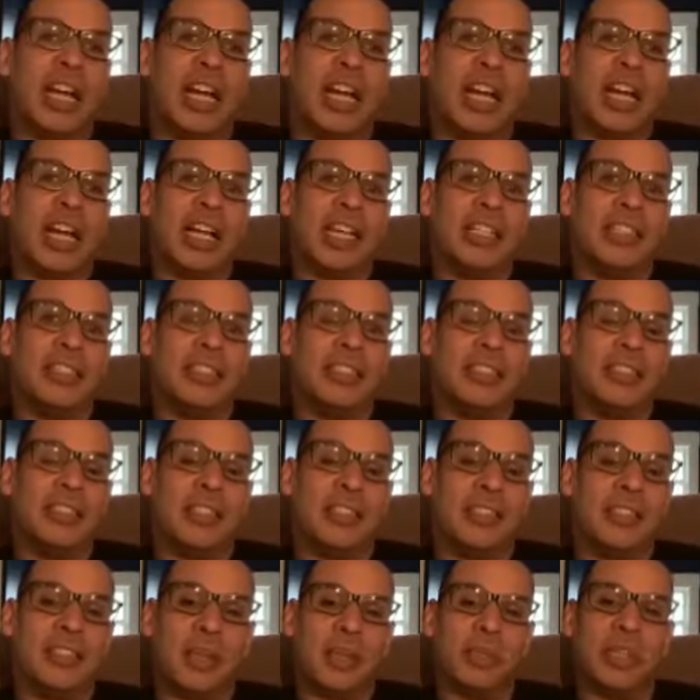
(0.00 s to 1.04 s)
some
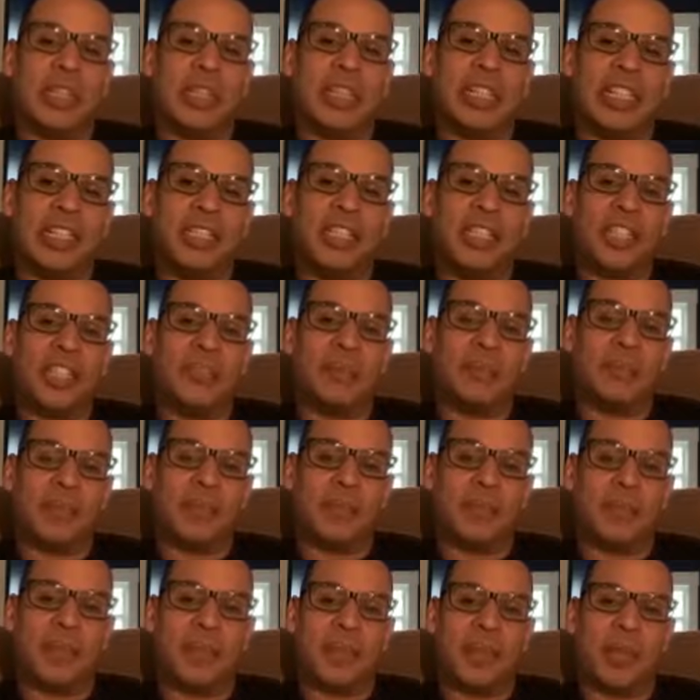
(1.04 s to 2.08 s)
collegiate,
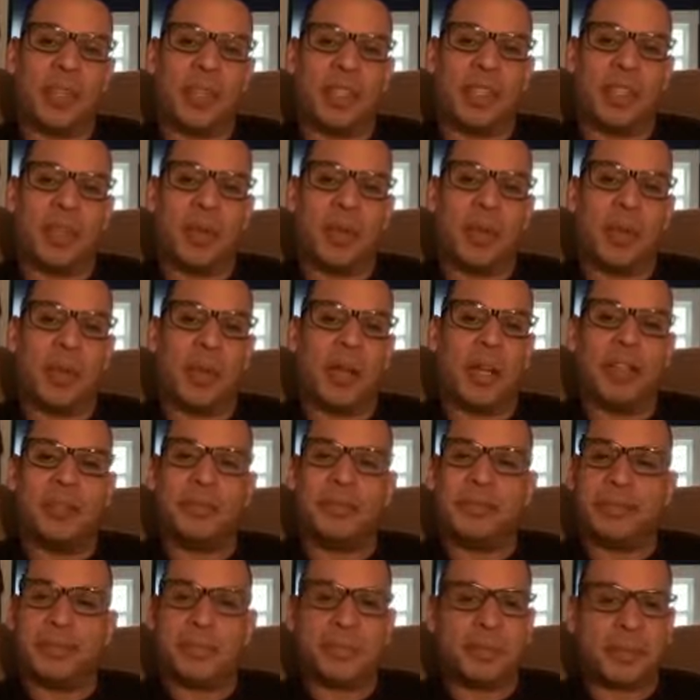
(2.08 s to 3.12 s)
but
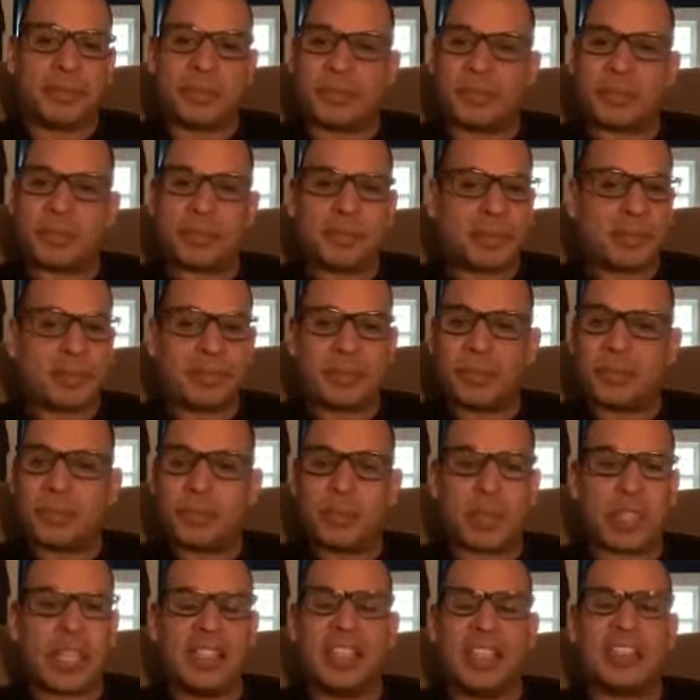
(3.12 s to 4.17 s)
there's not
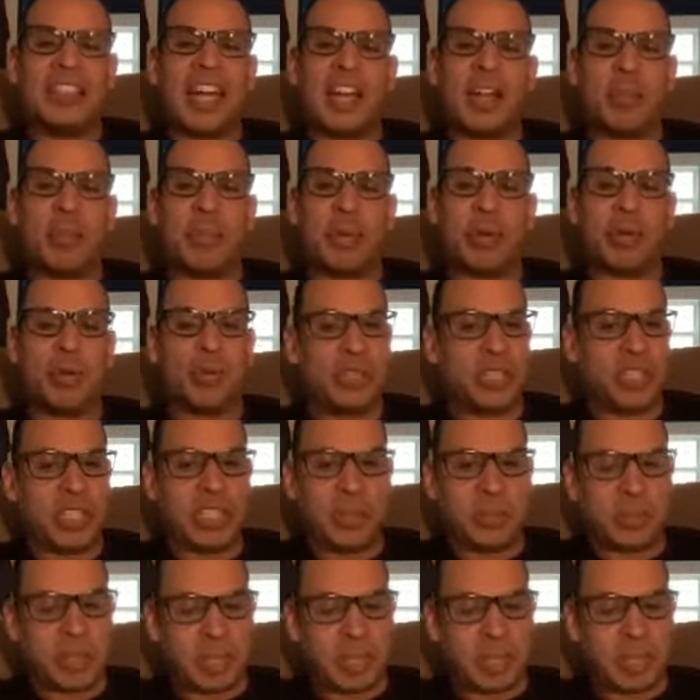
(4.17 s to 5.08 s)
a pro team here.